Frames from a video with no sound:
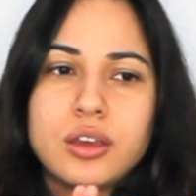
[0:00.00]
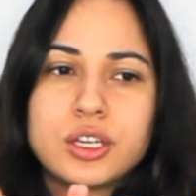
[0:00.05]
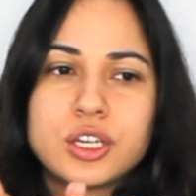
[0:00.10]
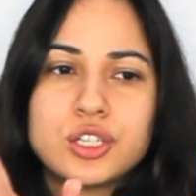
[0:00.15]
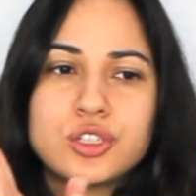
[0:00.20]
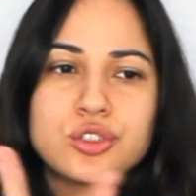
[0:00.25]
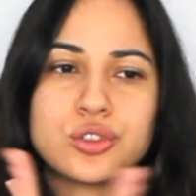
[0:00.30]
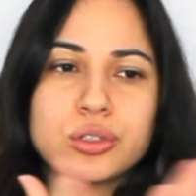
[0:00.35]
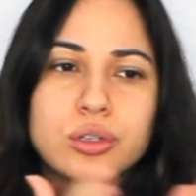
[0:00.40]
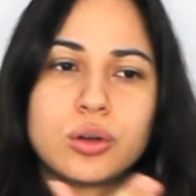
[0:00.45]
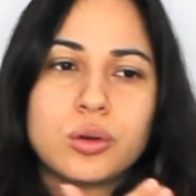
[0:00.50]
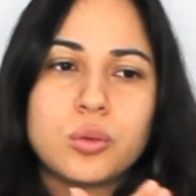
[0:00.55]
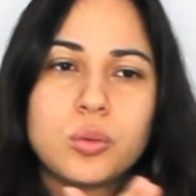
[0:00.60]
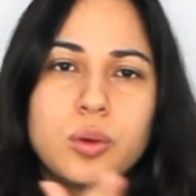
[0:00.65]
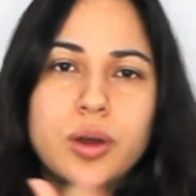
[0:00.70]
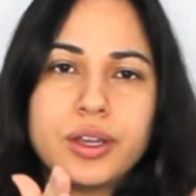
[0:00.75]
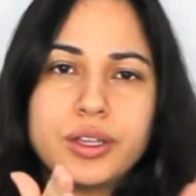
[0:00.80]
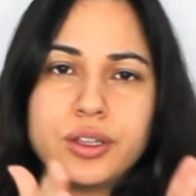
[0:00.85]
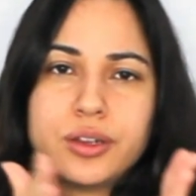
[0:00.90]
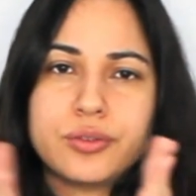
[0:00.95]
control
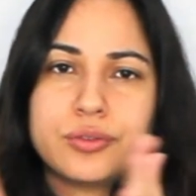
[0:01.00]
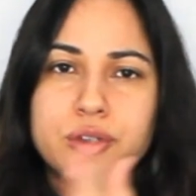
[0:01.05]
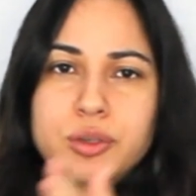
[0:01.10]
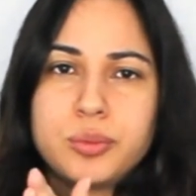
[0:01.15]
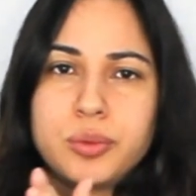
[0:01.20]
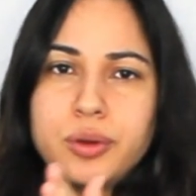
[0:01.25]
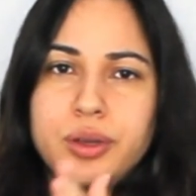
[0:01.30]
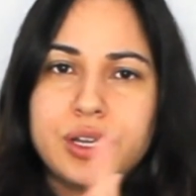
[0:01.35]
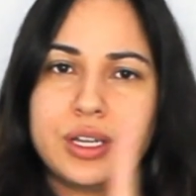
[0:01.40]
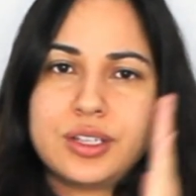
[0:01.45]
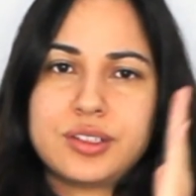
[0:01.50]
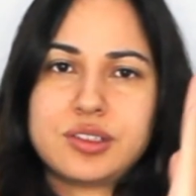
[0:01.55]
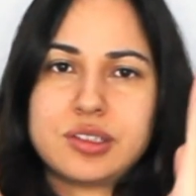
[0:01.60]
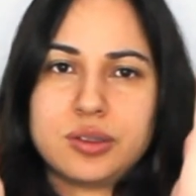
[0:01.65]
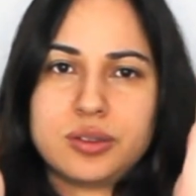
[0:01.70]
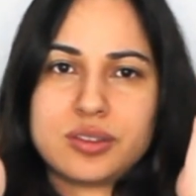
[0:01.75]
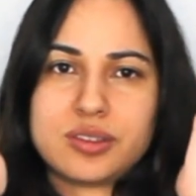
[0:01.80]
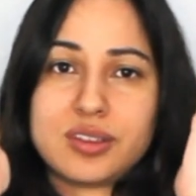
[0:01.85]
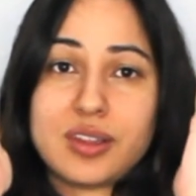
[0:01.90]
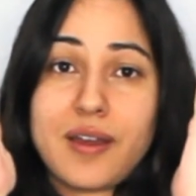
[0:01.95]
what your viewpoint is. So
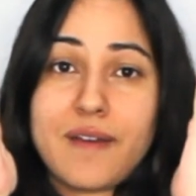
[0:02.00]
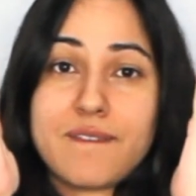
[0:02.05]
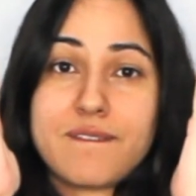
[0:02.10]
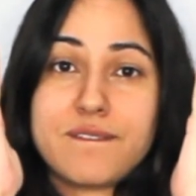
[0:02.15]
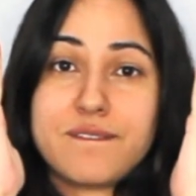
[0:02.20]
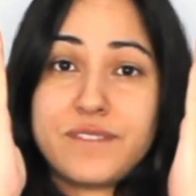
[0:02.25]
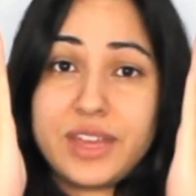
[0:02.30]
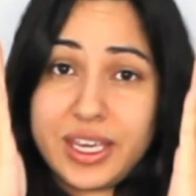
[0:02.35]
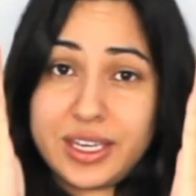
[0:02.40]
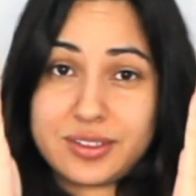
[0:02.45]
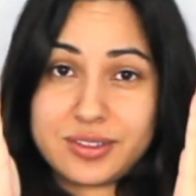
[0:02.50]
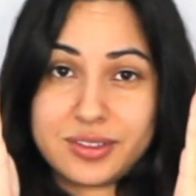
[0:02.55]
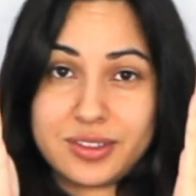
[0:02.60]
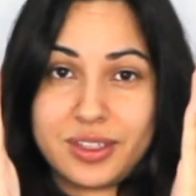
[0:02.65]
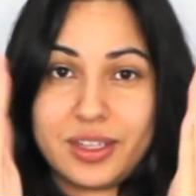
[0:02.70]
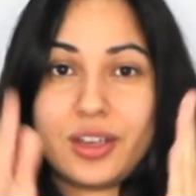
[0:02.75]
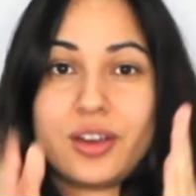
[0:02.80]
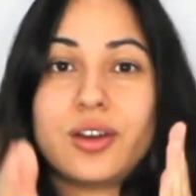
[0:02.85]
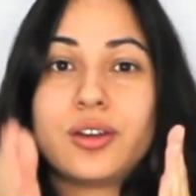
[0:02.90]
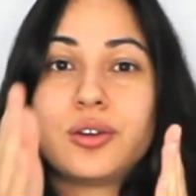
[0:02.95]
it's not fixed
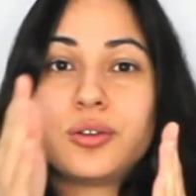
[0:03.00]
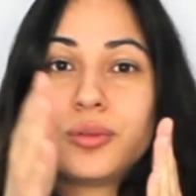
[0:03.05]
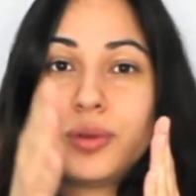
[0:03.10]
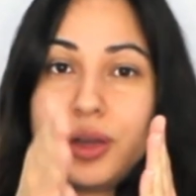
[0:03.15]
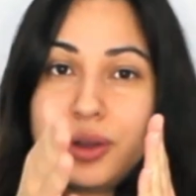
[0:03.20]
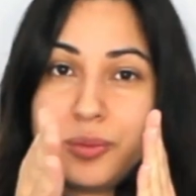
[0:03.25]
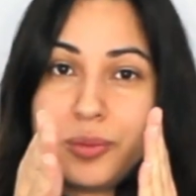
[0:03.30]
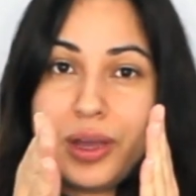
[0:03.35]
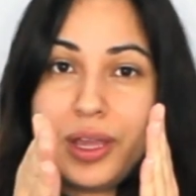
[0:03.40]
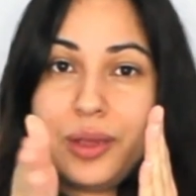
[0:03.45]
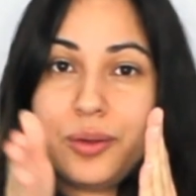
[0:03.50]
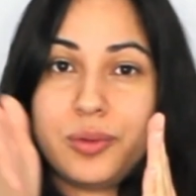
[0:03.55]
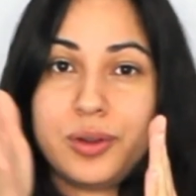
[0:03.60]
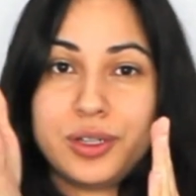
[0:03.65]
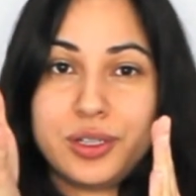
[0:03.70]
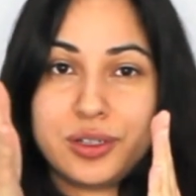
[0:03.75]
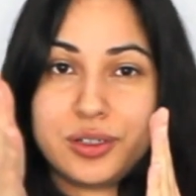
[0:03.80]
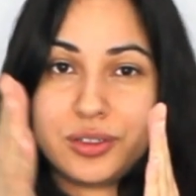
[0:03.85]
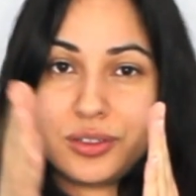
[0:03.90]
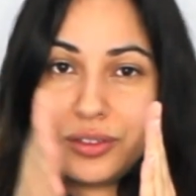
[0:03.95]
like on a runway
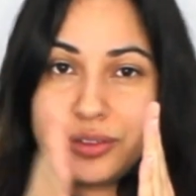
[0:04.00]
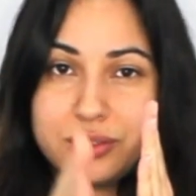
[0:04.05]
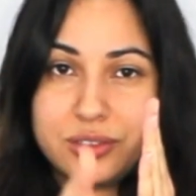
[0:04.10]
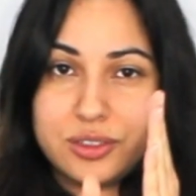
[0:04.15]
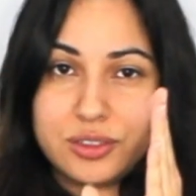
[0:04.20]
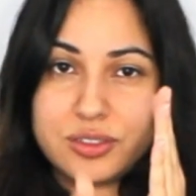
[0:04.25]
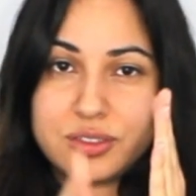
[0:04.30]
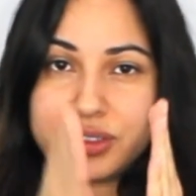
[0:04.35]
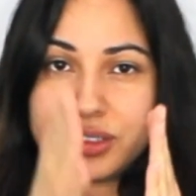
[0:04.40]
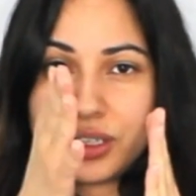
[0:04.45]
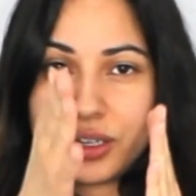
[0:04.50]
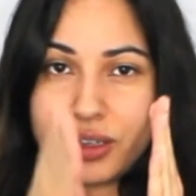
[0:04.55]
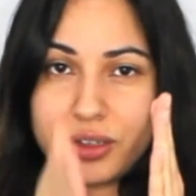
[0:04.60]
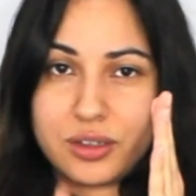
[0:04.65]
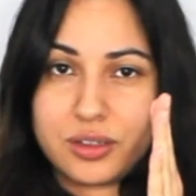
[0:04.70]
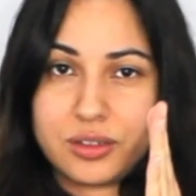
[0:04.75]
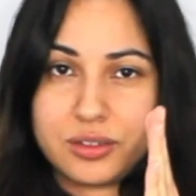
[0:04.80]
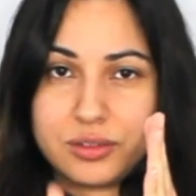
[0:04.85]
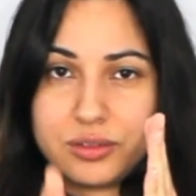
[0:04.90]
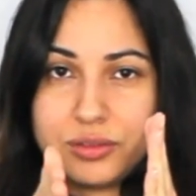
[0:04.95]
where you're stuck
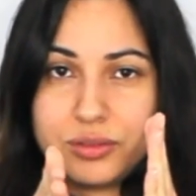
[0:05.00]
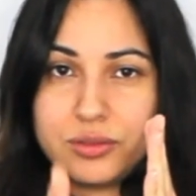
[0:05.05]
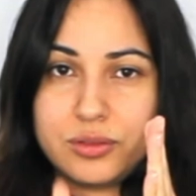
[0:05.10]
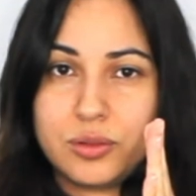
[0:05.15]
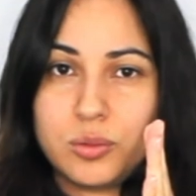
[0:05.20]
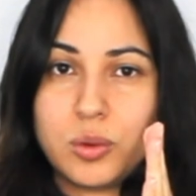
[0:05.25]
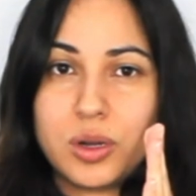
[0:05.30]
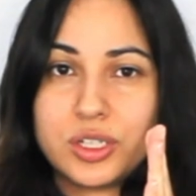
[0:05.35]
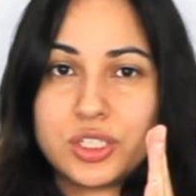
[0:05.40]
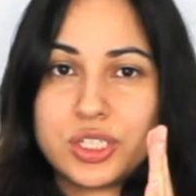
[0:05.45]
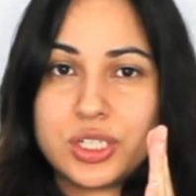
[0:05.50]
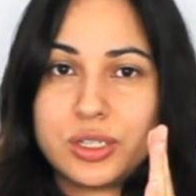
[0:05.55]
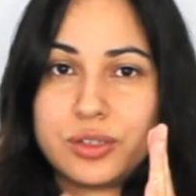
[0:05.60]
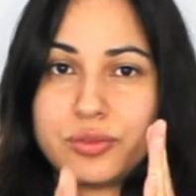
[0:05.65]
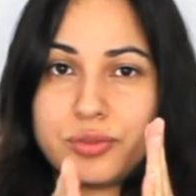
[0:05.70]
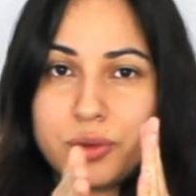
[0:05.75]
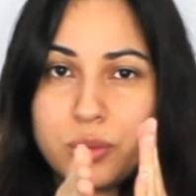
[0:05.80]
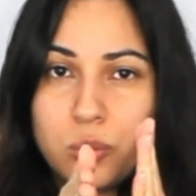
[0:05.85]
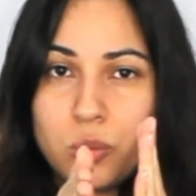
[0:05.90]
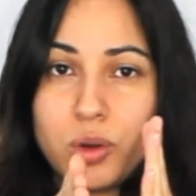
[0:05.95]
watching
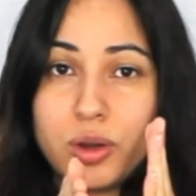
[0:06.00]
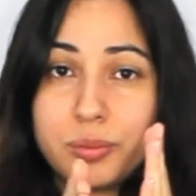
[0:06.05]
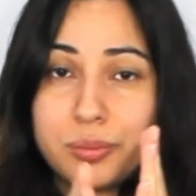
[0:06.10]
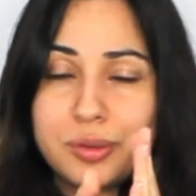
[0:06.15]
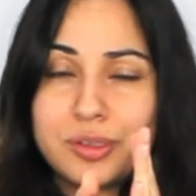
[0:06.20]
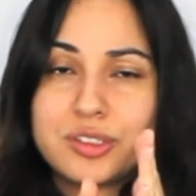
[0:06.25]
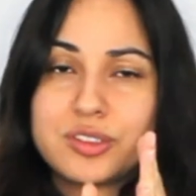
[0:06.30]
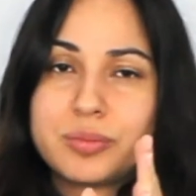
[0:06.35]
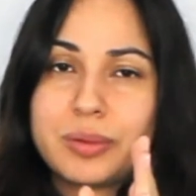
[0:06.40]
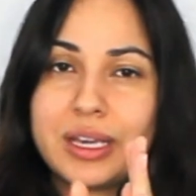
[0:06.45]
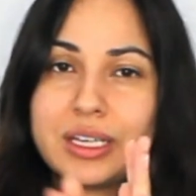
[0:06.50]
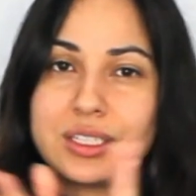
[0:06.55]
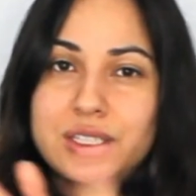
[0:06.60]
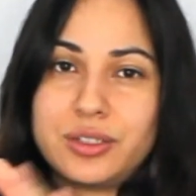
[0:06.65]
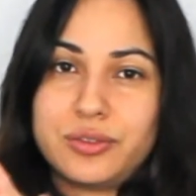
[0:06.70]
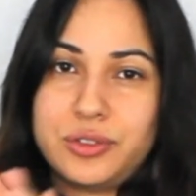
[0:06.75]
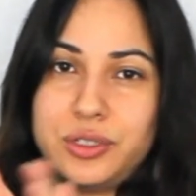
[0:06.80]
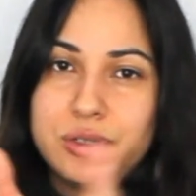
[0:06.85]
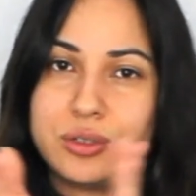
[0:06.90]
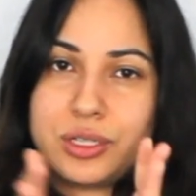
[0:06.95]
from one
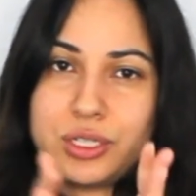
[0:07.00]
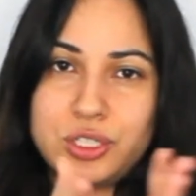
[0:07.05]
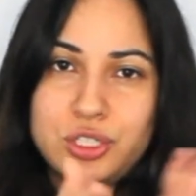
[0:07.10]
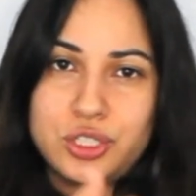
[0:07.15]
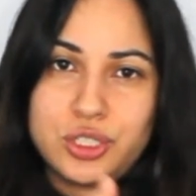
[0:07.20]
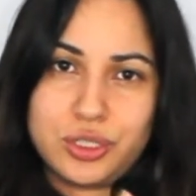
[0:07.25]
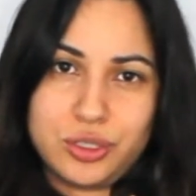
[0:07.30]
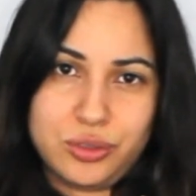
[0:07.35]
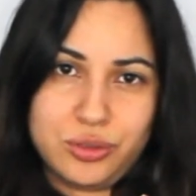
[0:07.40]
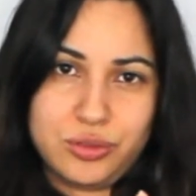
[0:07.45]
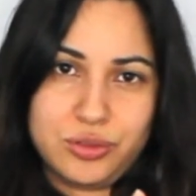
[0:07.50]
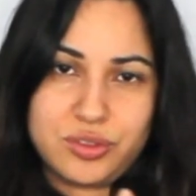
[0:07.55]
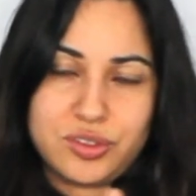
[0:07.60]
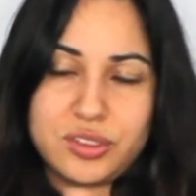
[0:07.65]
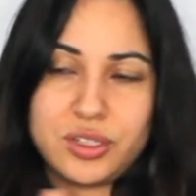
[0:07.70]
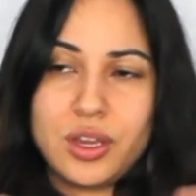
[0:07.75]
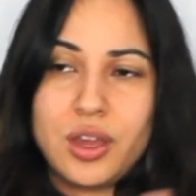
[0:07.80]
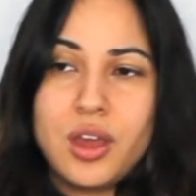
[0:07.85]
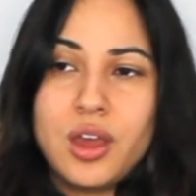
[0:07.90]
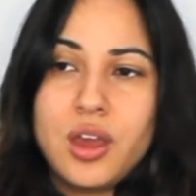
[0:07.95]
perspective. You can
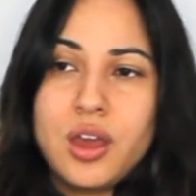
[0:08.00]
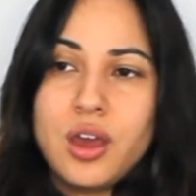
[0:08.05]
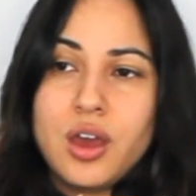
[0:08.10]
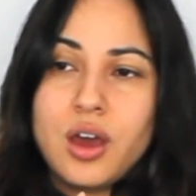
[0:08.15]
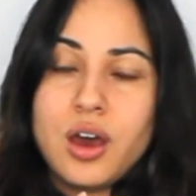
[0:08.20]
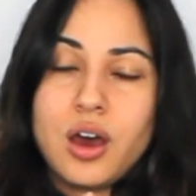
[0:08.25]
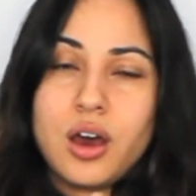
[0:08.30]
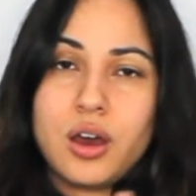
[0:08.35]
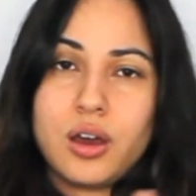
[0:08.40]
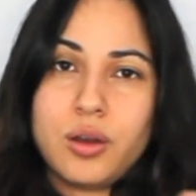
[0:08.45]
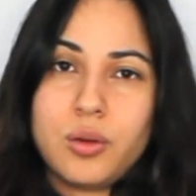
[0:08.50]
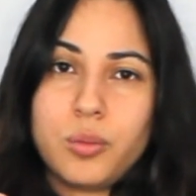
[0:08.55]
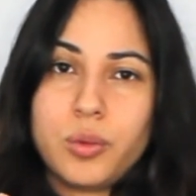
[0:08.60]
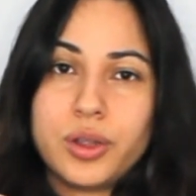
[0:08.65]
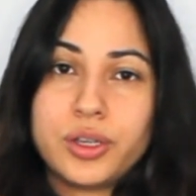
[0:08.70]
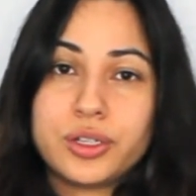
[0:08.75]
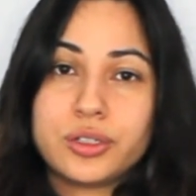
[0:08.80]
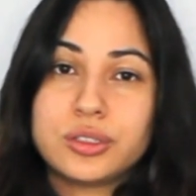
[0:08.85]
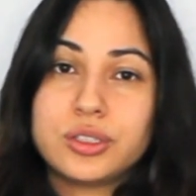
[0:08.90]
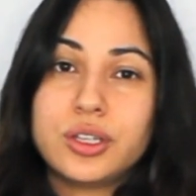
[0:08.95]
choose where
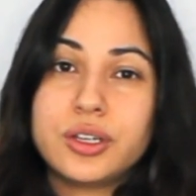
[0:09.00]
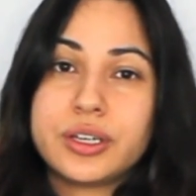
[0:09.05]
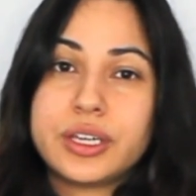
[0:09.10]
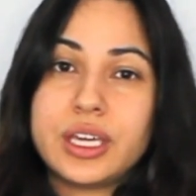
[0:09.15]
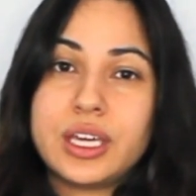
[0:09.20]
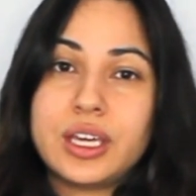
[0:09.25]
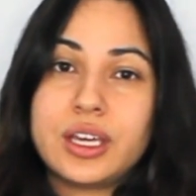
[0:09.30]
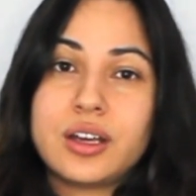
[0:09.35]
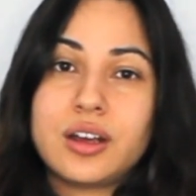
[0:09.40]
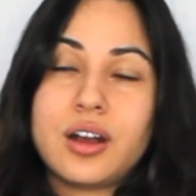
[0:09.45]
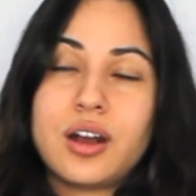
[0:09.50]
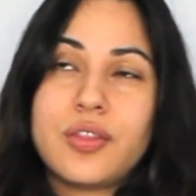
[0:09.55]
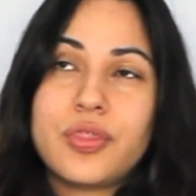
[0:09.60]
you're looking.